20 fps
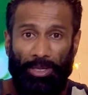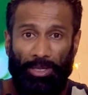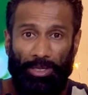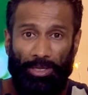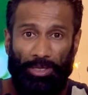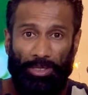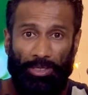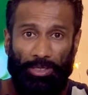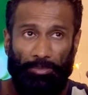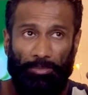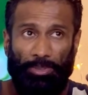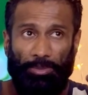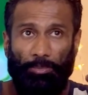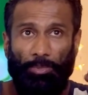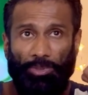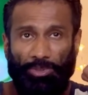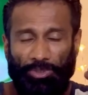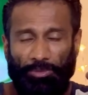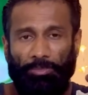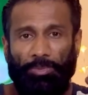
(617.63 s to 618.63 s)
But
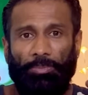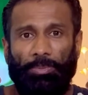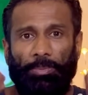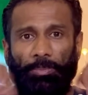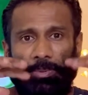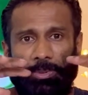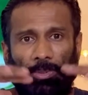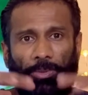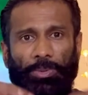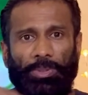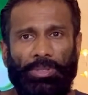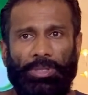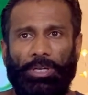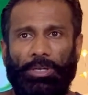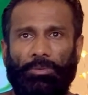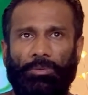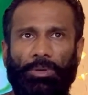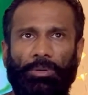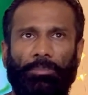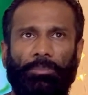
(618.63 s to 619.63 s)
most of the people doing
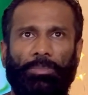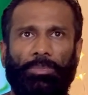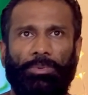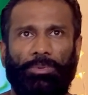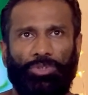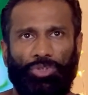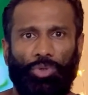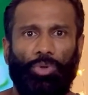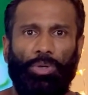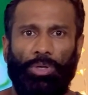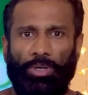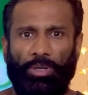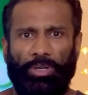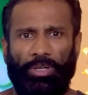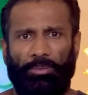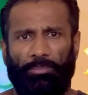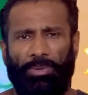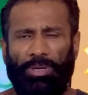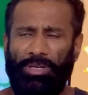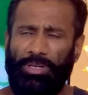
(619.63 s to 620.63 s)
that one shoulder
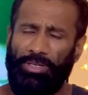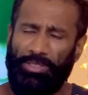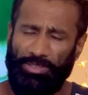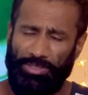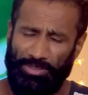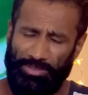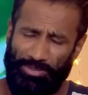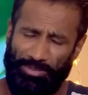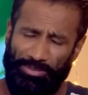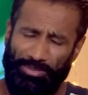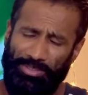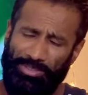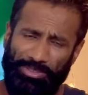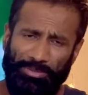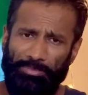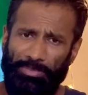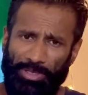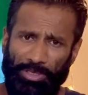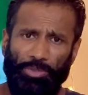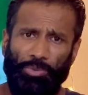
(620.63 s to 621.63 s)
day, but it's
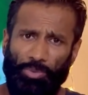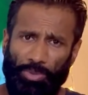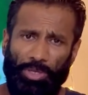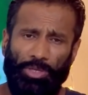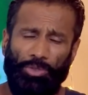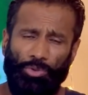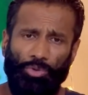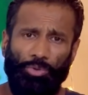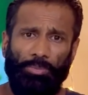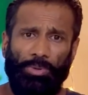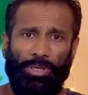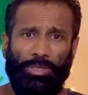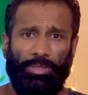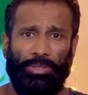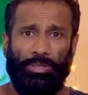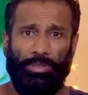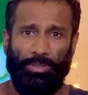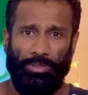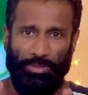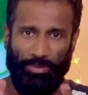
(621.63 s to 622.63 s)
doesn't matter, you can do. But
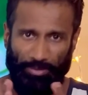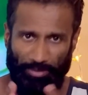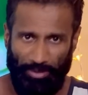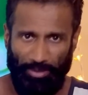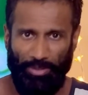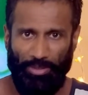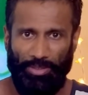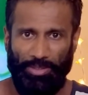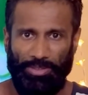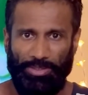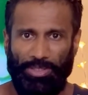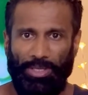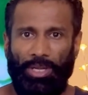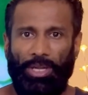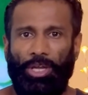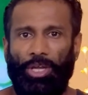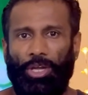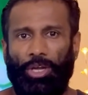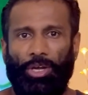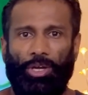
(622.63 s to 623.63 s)
the thing is,
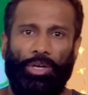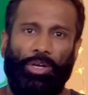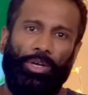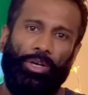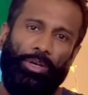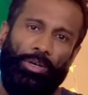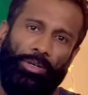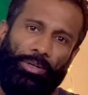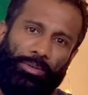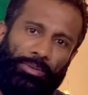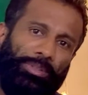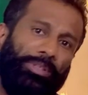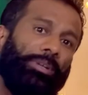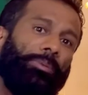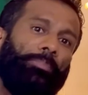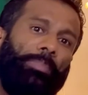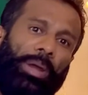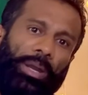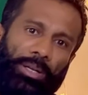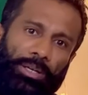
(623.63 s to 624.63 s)
in the
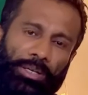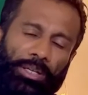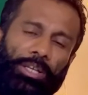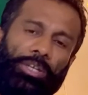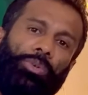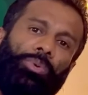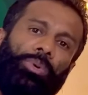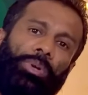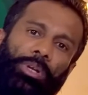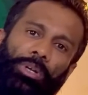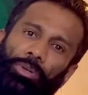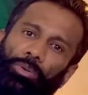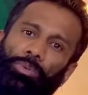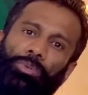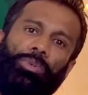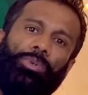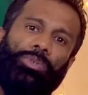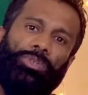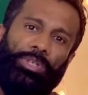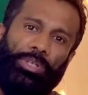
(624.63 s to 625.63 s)
back day you can do
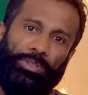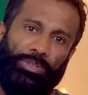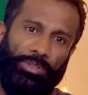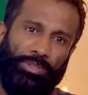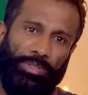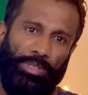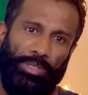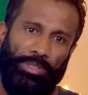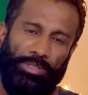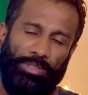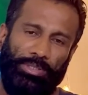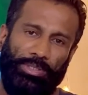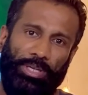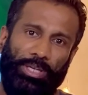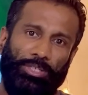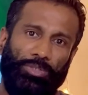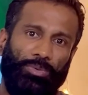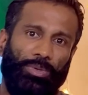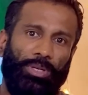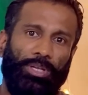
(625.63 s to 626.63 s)
those exercise,
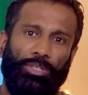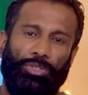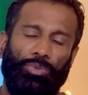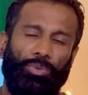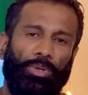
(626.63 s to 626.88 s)
as well as you